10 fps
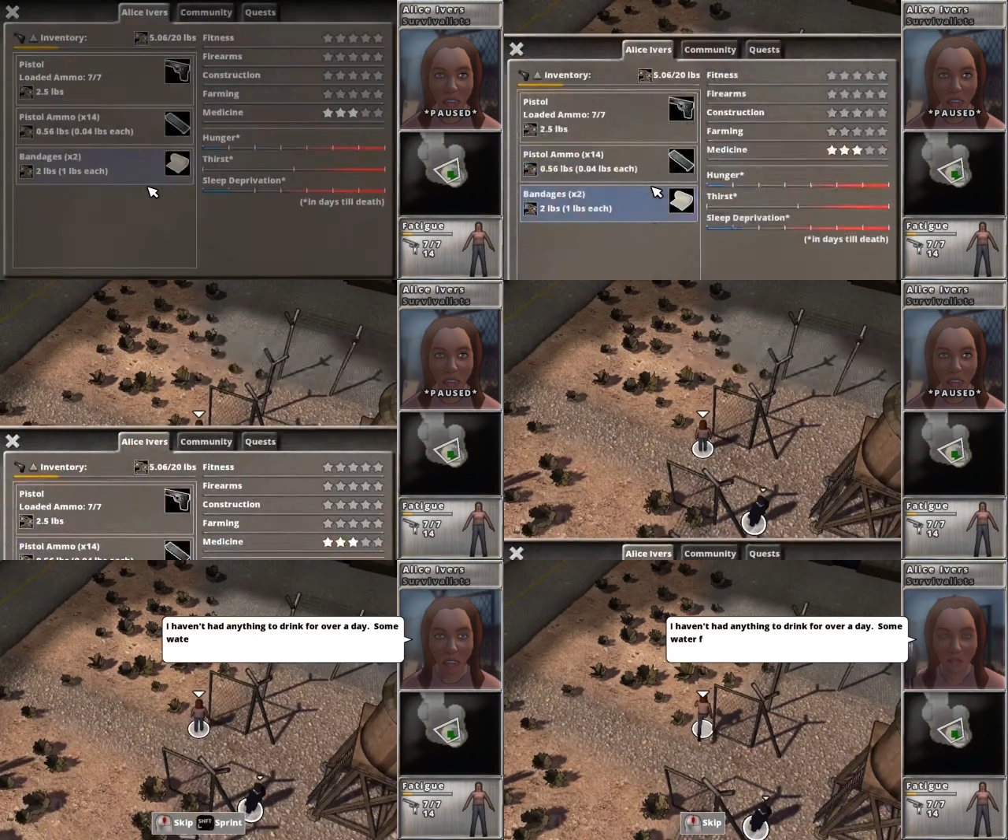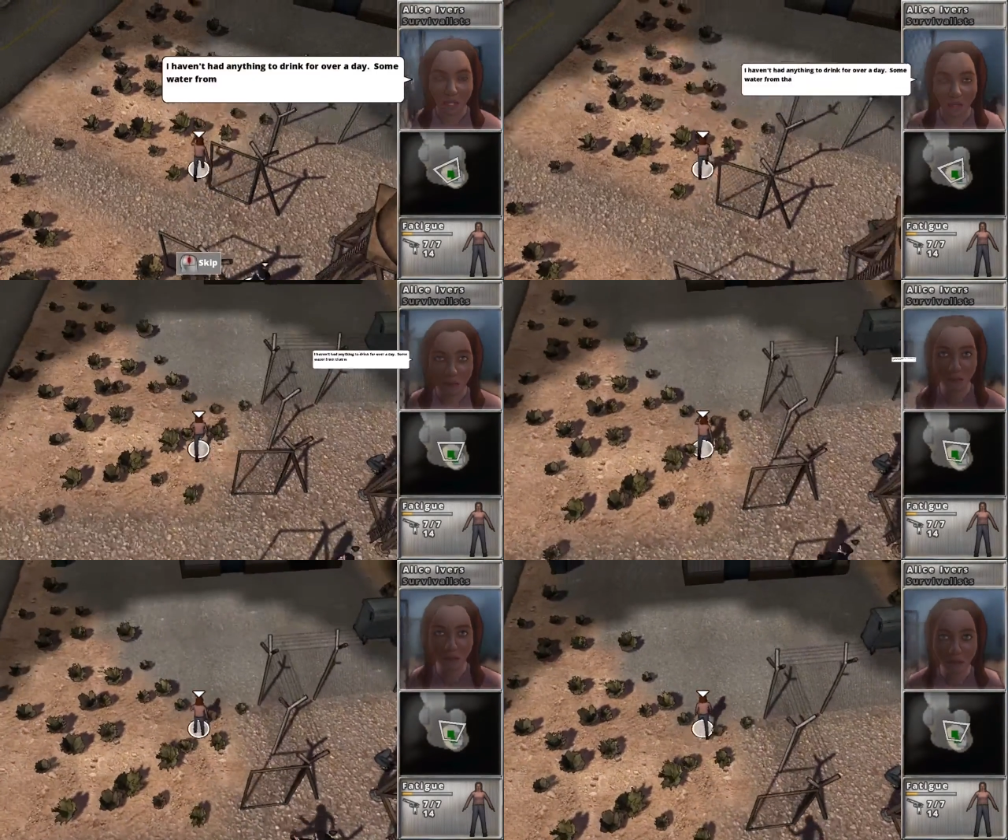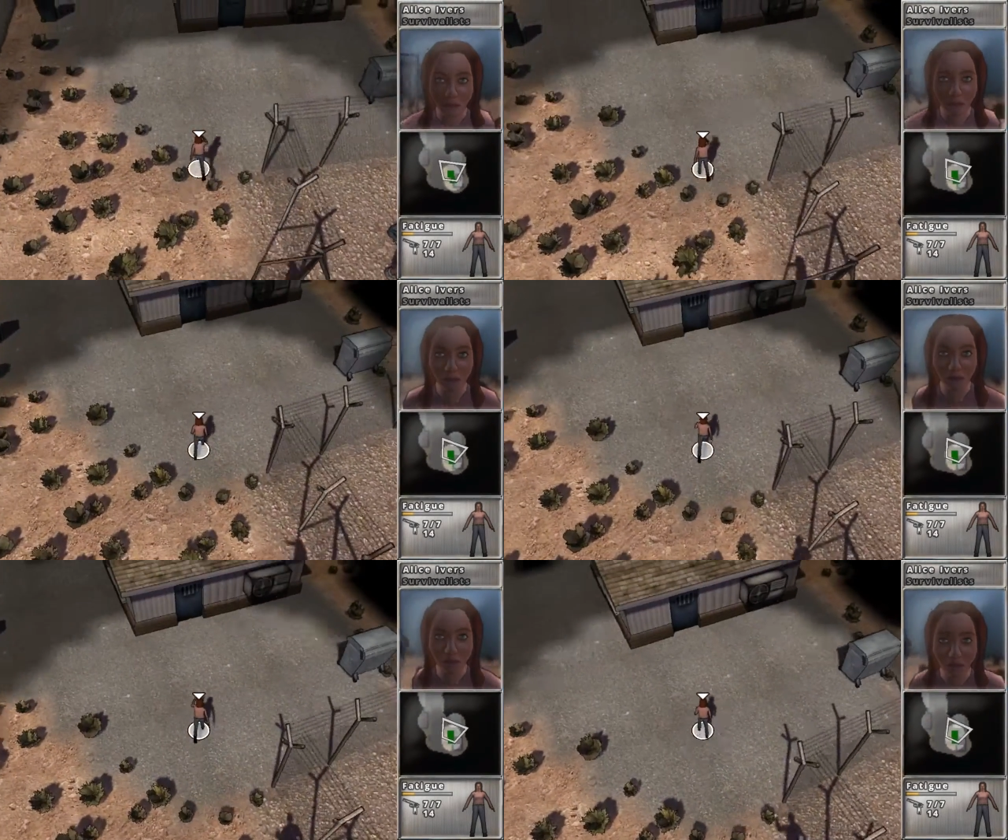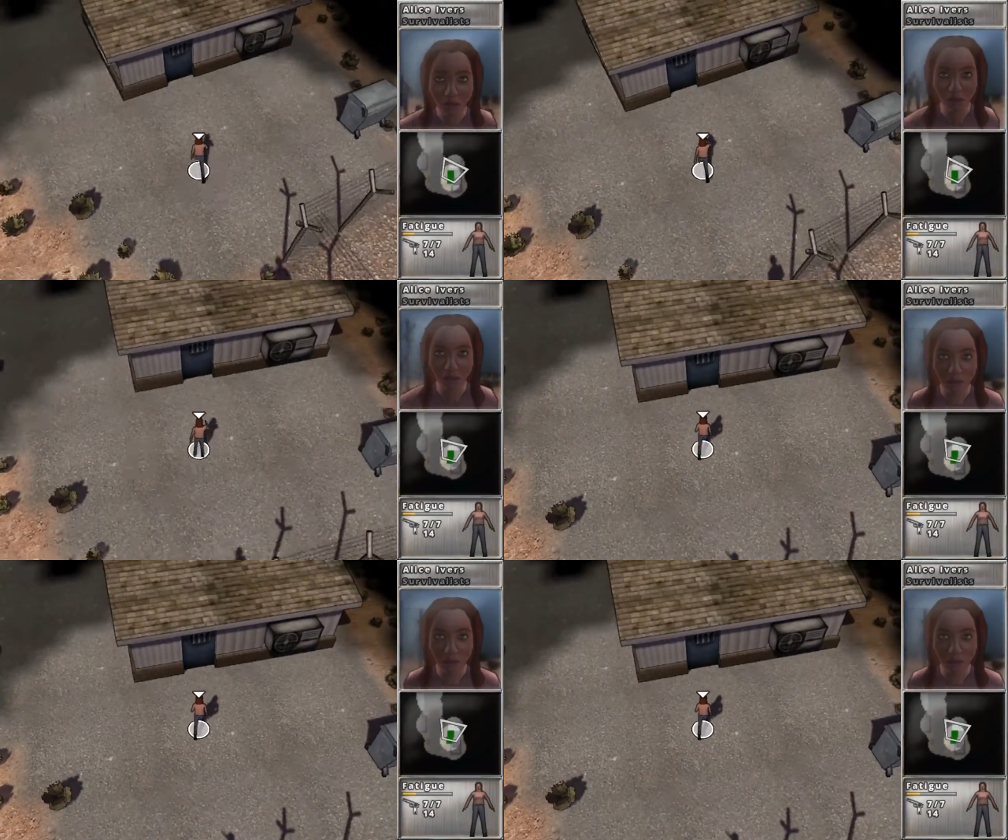can drink another one. Doesn't matter.